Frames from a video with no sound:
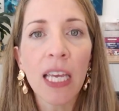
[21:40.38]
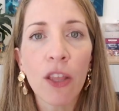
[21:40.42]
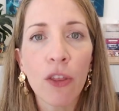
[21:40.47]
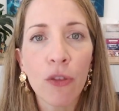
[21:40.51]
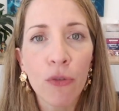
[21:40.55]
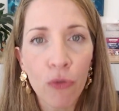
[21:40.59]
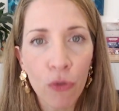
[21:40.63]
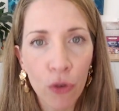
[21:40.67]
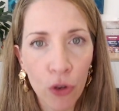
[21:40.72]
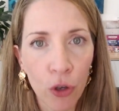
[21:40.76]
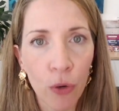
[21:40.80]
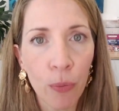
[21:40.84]

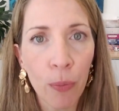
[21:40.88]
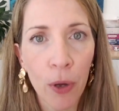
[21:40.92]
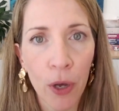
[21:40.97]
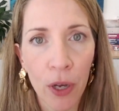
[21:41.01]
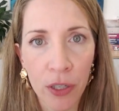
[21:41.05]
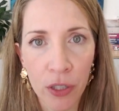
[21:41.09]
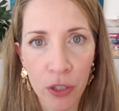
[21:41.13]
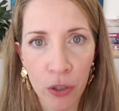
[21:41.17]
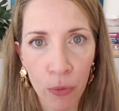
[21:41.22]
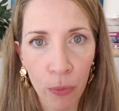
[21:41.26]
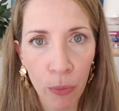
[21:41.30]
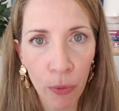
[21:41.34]
through your
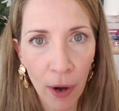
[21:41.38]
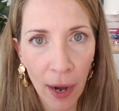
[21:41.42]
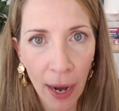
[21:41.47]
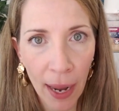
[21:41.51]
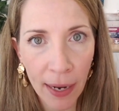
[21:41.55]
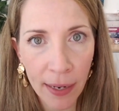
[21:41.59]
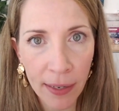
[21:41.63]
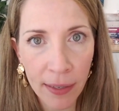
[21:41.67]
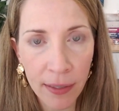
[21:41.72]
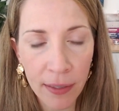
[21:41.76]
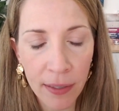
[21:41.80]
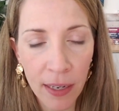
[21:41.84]
personal
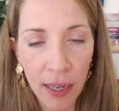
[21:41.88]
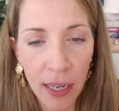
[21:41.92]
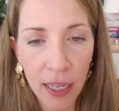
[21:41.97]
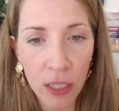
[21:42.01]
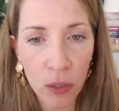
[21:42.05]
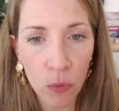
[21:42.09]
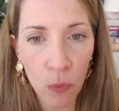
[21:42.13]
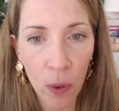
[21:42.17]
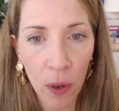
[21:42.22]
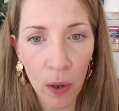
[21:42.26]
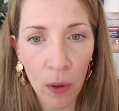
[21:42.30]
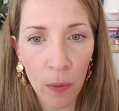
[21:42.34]
brand
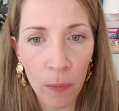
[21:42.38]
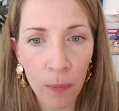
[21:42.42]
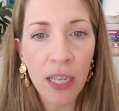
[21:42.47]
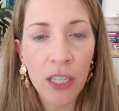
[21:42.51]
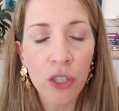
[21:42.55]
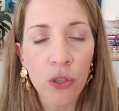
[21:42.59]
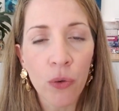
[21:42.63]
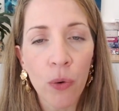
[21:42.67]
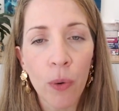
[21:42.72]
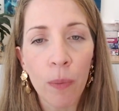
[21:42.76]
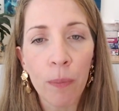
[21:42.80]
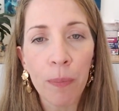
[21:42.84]
as well.
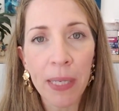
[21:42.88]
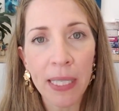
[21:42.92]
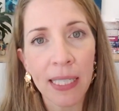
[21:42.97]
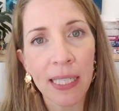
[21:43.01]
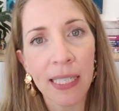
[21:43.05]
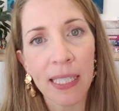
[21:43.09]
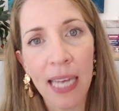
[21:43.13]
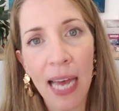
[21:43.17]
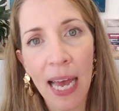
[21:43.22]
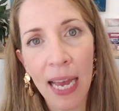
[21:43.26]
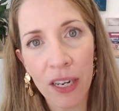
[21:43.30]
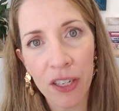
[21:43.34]
So a
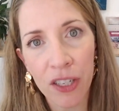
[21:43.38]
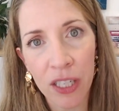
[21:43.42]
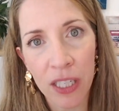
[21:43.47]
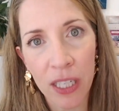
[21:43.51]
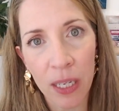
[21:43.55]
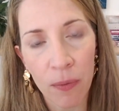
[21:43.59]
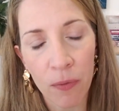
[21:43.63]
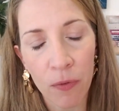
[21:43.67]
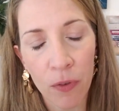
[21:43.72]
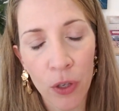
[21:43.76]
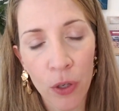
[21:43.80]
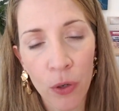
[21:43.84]
business action
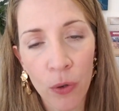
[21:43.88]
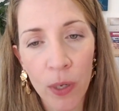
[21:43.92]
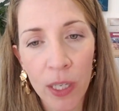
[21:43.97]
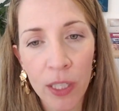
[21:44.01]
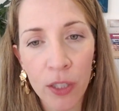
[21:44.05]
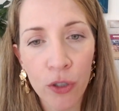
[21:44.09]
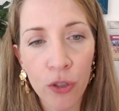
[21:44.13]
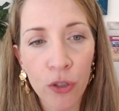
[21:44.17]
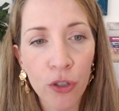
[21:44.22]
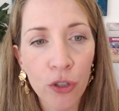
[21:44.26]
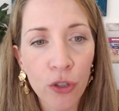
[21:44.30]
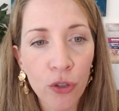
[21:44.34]
tip for you is
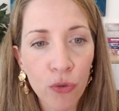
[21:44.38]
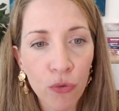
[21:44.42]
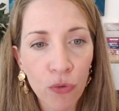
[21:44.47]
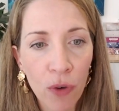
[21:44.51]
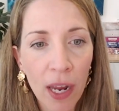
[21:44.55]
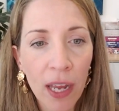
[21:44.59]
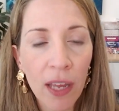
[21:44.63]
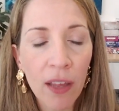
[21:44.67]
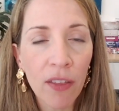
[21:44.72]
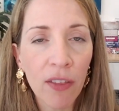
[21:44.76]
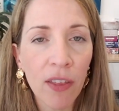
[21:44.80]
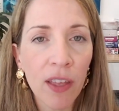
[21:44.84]
to
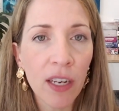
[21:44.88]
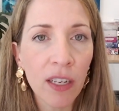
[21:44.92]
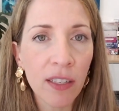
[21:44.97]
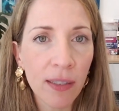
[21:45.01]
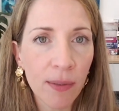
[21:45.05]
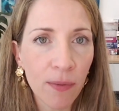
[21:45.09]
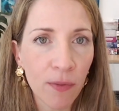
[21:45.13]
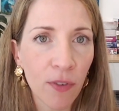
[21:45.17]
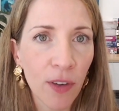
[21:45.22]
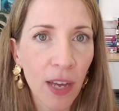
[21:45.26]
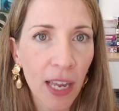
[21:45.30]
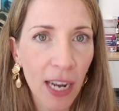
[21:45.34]
strengthen
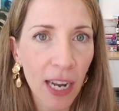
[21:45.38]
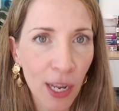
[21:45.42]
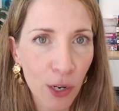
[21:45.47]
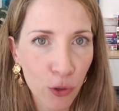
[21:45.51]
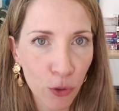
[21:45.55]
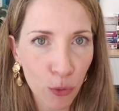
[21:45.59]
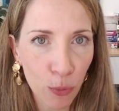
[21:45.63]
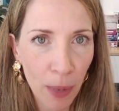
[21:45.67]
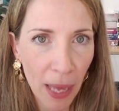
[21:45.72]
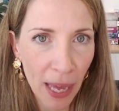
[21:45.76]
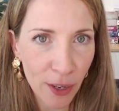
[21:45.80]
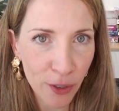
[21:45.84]
some
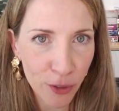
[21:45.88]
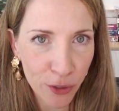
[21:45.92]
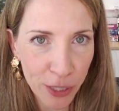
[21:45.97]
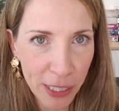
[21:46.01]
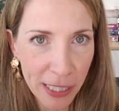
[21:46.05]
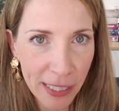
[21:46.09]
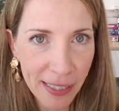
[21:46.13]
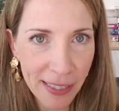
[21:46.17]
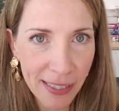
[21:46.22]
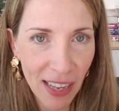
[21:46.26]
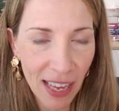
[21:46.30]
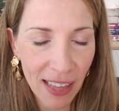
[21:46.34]
financial
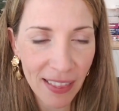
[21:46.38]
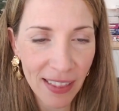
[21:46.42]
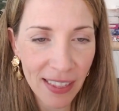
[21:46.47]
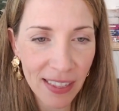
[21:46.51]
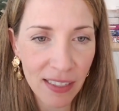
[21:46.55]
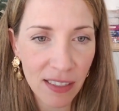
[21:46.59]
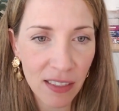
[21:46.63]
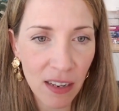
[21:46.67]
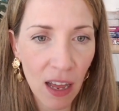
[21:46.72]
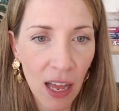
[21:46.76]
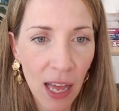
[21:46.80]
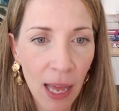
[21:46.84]
boundaries at
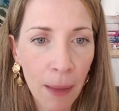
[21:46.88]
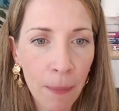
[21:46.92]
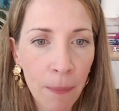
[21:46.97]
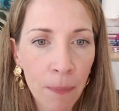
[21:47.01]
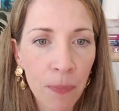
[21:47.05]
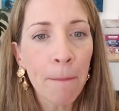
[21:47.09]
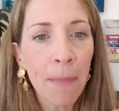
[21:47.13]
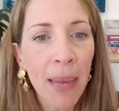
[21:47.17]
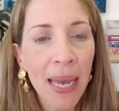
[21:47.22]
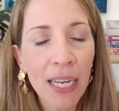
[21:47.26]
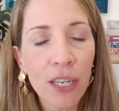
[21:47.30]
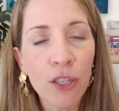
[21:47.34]
this time.
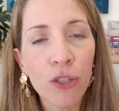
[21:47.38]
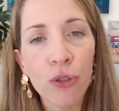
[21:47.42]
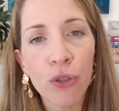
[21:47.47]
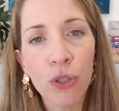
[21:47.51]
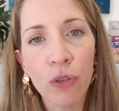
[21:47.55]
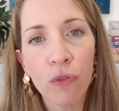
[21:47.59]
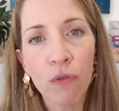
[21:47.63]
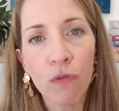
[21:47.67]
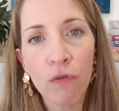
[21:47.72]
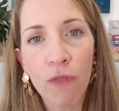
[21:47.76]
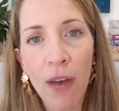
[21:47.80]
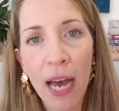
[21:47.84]
Make sure
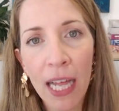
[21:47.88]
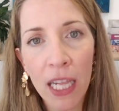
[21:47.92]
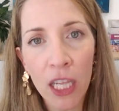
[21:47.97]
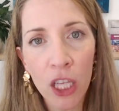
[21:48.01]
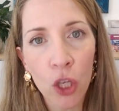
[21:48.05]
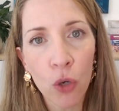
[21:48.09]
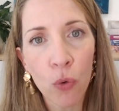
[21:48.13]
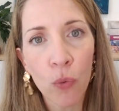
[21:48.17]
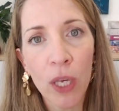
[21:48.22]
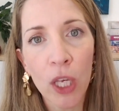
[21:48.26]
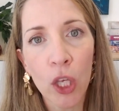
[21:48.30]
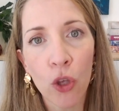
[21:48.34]
you're
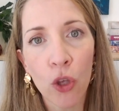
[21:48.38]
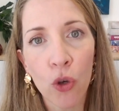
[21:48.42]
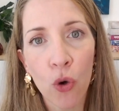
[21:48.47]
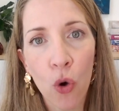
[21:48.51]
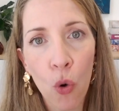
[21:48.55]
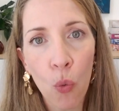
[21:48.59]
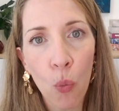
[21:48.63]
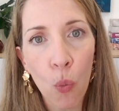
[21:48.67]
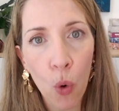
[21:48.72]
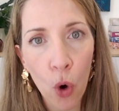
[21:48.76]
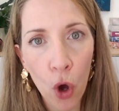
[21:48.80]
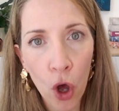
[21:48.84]
valuing
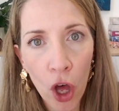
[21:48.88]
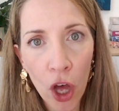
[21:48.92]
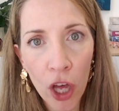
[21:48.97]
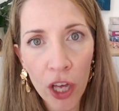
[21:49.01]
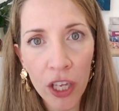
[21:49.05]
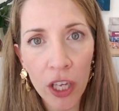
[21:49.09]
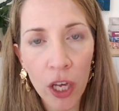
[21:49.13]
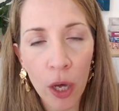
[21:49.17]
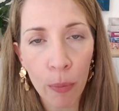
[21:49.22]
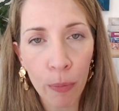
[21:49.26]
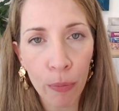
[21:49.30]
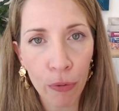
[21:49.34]
your
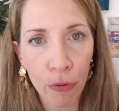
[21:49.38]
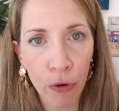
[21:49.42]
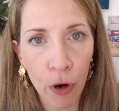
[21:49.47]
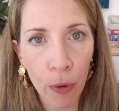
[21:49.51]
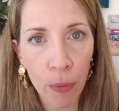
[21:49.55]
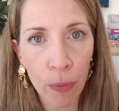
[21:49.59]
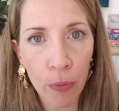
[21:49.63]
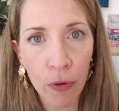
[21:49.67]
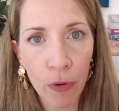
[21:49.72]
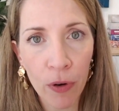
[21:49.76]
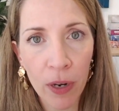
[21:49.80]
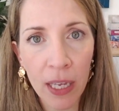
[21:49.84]
work
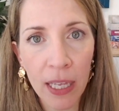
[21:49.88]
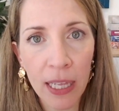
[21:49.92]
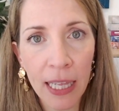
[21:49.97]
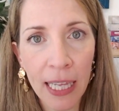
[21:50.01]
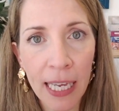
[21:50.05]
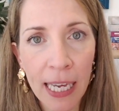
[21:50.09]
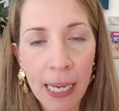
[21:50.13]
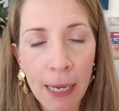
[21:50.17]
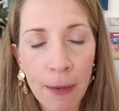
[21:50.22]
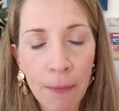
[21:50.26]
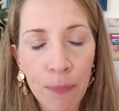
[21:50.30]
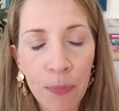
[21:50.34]

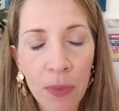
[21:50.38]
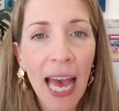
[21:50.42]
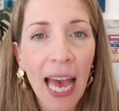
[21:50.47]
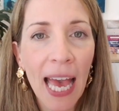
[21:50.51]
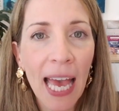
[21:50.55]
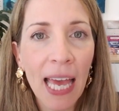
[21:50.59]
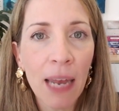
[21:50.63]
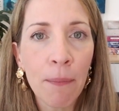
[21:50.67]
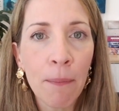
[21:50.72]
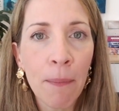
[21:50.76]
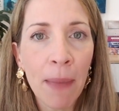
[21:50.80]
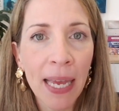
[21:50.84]
appropriately,
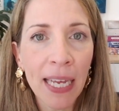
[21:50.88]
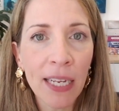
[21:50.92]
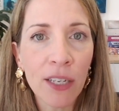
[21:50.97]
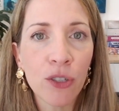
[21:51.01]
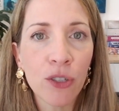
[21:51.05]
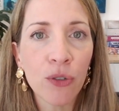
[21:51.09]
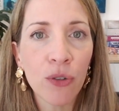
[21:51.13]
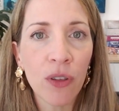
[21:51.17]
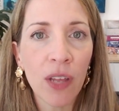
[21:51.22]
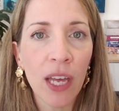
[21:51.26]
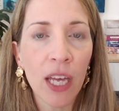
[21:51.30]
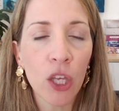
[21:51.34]
and make
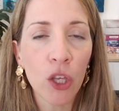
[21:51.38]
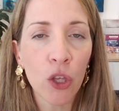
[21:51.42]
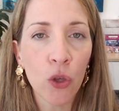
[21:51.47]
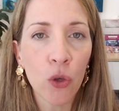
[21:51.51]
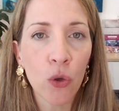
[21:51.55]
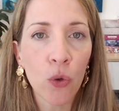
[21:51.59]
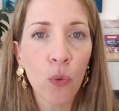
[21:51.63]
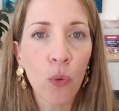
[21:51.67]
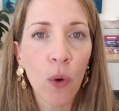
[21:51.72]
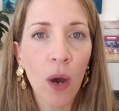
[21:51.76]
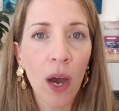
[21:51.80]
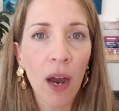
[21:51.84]
sure that
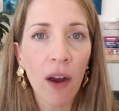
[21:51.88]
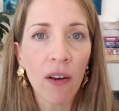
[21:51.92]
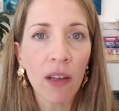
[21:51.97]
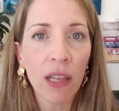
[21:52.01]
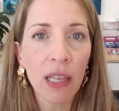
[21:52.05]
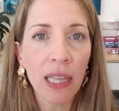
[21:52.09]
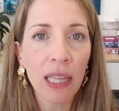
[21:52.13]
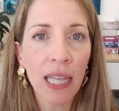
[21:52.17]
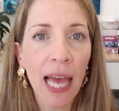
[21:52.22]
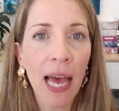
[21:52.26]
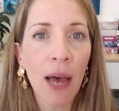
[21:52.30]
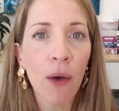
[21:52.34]
you are
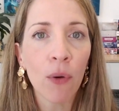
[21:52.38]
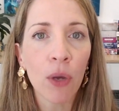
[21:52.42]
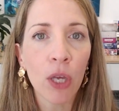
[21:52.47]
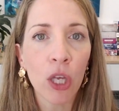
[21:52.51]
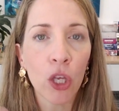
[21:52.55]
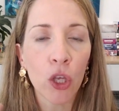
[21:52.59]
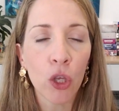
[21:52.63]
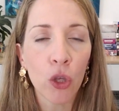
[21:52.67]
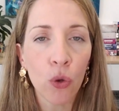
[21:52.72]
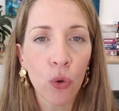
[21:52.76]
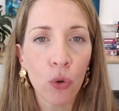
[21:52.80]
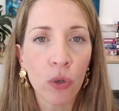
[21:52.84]

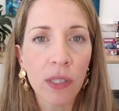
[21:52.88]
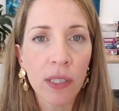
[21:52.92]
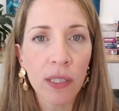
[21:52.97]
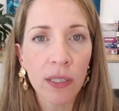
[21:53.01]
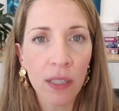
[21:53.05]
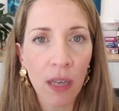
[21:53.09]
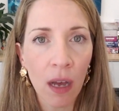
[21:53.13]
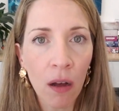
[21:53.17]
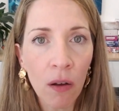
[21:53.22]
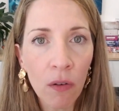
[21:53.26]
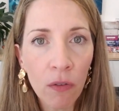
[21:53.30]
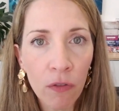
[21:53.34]
allowing
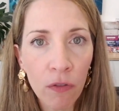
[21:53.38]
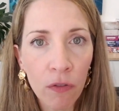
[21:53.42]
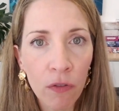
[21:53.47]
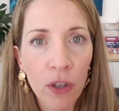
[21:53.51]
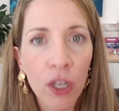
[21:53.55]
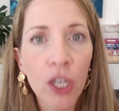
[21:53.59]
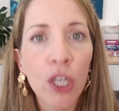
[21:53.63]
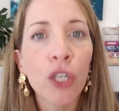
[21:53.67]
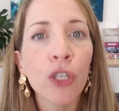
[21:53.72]
yourself